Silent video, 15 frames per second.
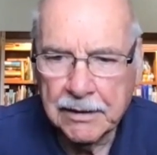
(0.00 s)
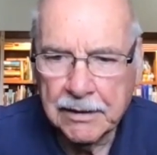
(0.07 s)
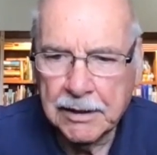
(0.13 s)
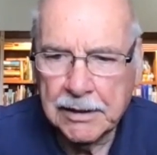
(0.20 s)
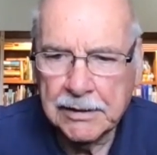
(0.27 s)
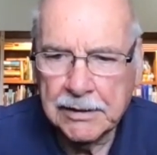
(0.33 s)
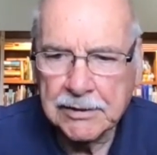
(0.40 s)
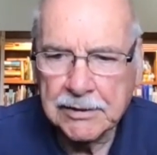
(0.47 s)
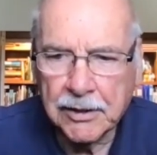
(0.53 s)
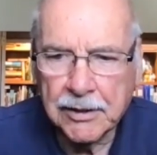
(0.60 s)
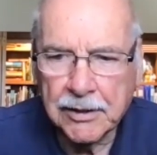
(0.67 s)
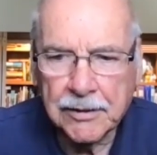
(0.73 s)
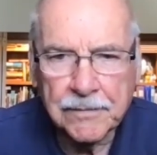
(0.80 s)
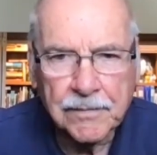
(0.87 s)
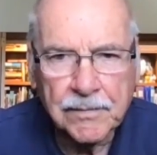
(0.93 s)
These
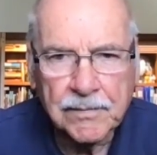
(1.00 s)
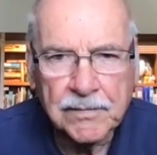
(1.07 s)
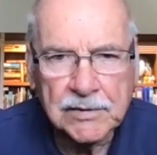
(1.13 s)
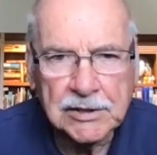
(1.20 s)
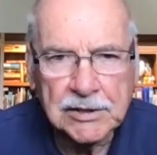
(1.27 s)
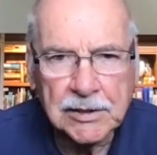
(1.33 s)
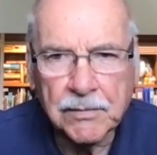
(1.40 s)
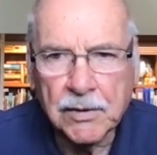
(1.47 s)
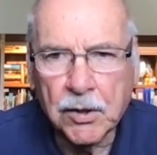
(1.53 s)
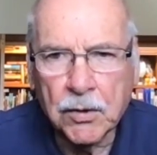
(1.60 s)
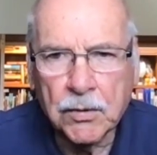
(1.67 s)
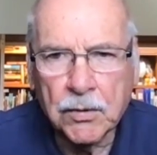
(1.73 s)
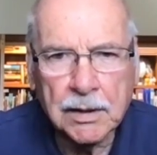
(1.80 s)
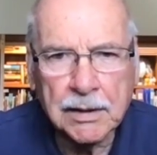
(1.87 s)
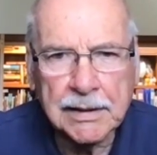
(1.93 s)
are some
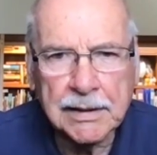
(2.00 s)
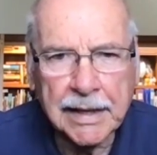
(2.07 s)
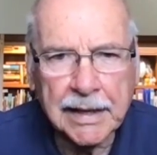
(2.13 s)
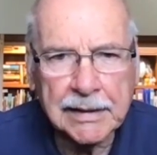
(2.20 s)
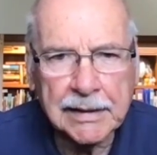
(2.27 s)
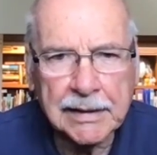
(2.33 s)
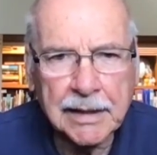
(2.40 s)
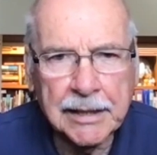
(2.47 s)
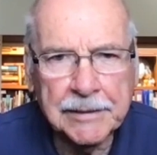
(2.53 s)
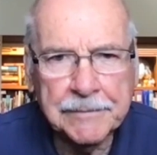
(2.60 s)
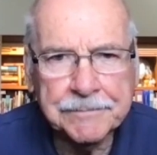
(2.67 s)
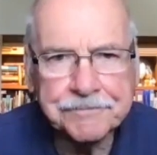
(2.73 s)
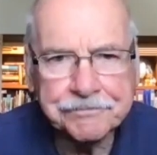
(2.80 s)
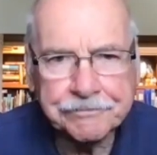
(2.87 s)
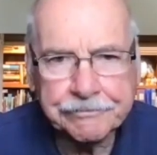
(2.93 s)
local cacti.
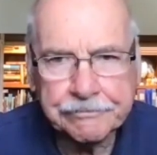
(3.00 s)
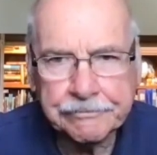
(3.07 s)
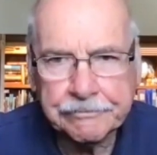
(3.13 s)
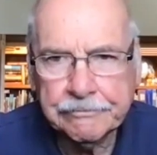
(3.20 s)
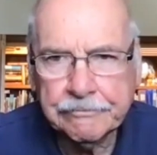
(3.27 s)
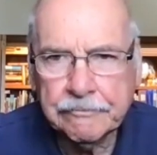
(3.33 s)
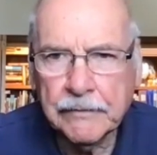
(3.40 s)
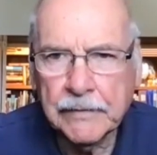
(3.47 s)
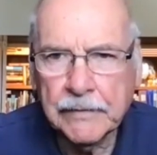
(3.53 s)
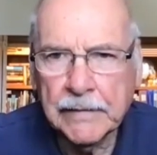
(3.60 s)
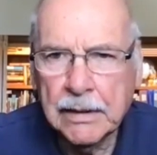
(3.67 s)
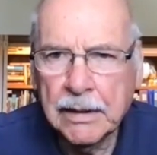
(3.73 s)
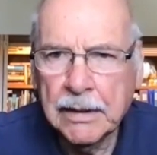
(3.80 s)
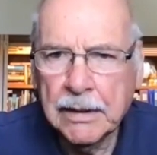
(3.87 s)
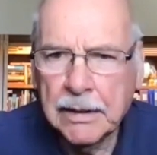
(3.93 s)

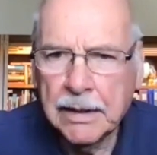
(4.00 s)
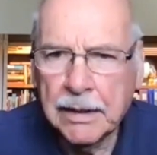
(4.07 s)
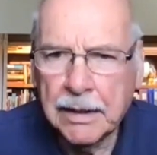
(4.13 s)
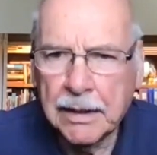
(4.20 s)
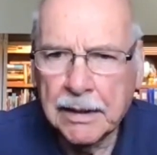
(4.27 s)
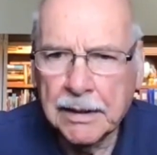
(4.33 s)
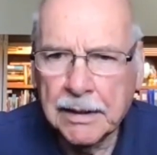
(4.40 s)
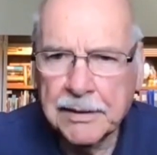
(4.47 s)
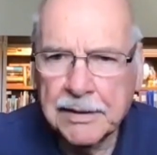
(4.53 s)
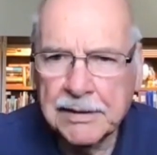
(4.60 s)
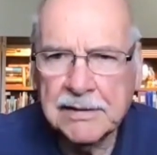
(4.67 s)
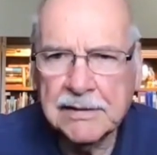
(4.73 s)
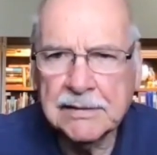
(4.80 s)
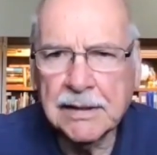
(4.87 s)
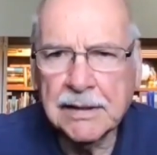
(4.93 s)

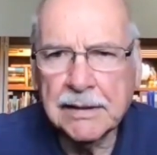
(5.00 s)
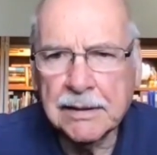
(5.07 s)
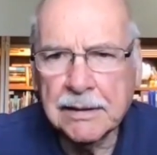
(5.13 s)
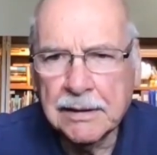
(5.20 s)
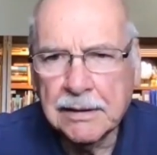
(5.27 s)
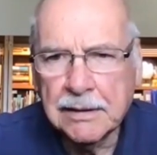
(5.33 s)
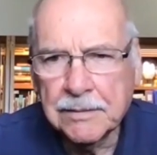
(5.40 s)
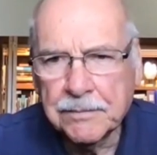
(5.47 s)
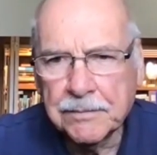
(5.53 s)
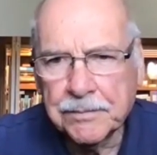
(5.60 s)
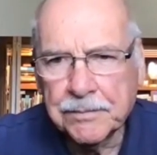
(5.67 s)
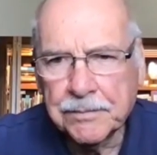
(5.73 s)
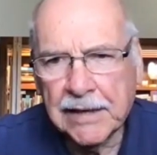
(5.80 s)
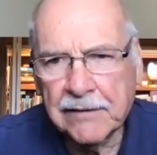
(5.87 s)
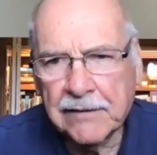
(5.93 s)
This is a
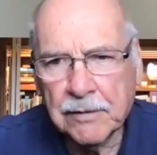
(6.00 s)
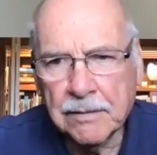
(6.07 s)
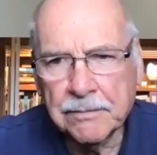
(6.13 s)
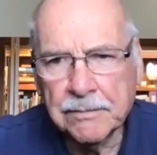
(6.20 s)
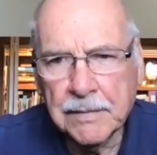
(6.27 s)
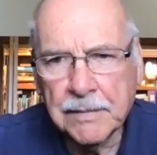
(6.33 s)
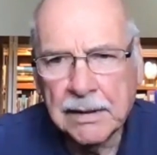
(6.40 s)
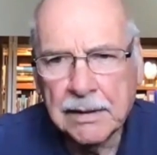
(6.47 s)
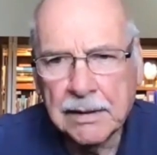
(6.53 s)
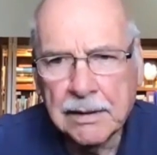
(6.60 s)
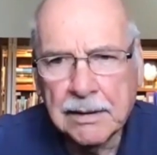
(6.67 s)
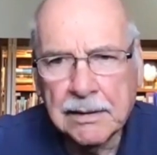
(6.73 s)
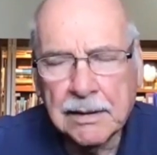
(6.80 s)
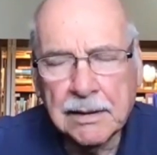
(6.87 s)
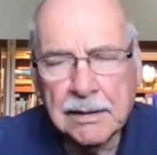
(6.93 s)
plant from
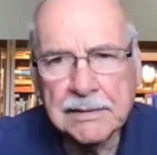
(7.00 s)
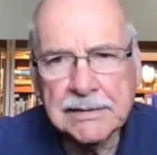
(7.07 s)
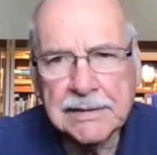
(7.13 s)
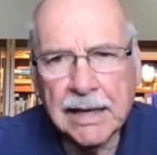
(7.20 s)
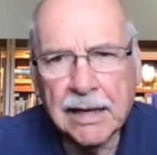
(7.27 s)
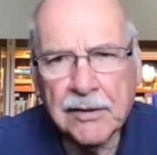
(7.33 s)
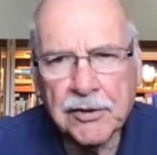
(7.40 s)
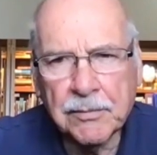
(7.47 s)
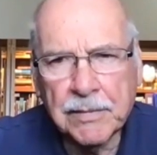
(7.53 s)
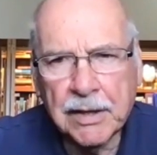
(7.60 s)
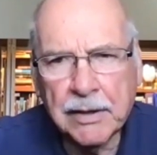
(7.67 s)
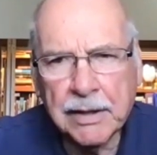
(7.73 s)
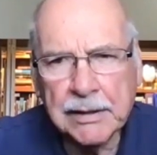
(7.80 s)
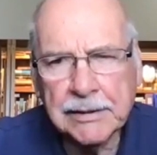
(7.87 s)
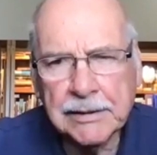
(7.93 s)
South
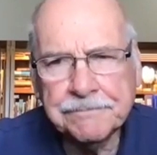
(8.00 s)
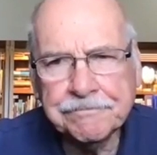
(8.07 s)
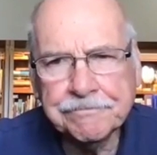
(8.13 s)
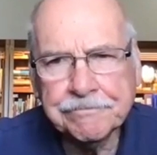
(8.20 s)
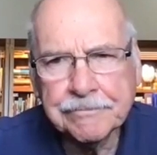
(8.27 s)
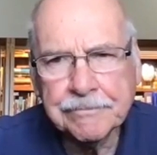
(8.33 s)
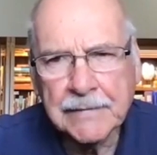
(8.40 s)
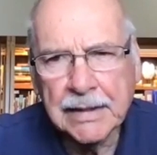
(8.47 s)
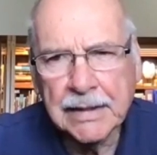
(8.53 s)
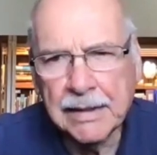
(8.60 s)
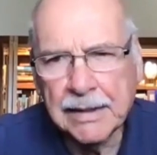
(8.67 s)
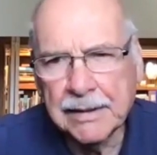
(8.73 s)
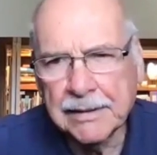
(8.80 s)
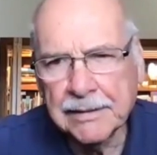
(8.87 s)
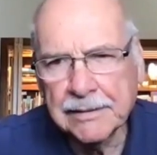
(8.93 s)
America,
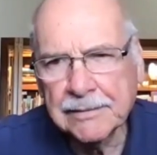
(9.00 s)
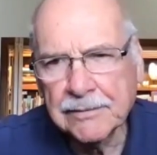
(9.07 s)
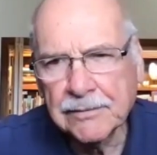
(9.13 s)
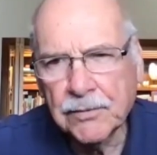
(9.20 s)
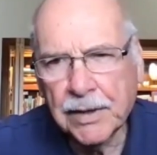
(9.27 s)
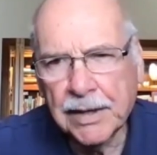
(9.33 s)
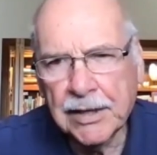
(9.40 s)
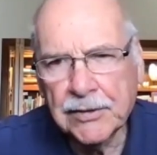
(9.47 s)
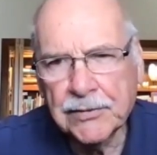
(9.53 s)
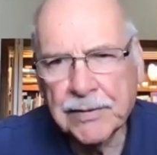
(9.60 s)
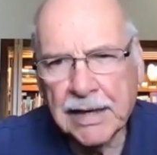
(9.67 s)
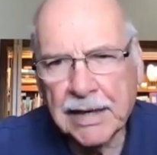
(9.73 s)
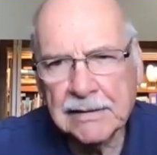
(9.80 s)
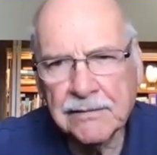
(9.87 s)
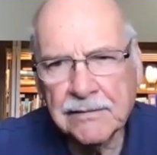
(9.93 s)
and quite
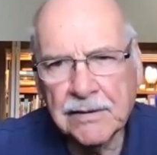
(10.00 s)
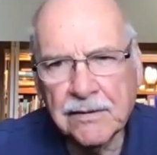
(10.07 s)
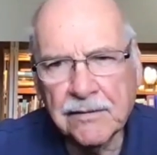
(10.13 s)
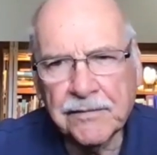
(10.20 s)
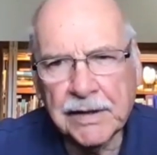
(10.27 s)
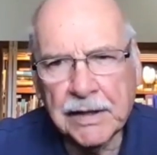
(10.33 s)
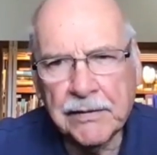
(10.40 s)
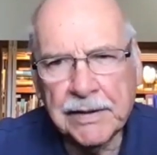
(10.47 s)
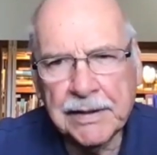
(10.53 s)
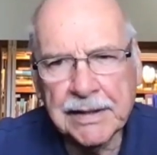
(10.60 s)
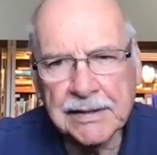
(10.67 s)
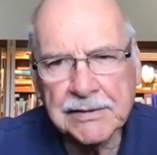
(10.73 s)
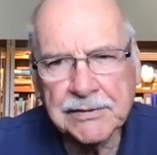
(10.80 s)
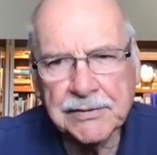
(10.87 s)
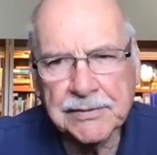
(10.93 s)
attractive little fairy
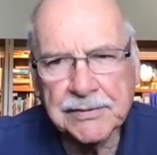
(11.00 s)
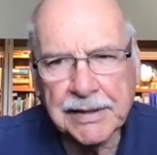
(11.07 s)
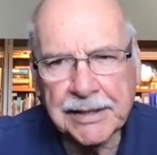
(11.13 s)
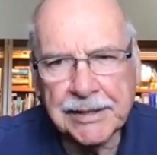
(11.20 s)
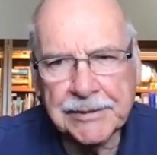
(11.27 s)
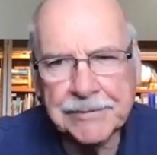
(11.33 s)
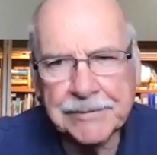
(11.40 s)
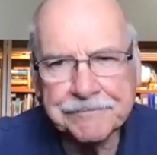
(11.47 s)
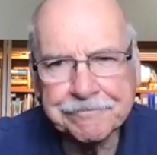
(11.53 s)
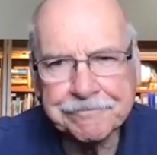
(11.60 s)
dusters there.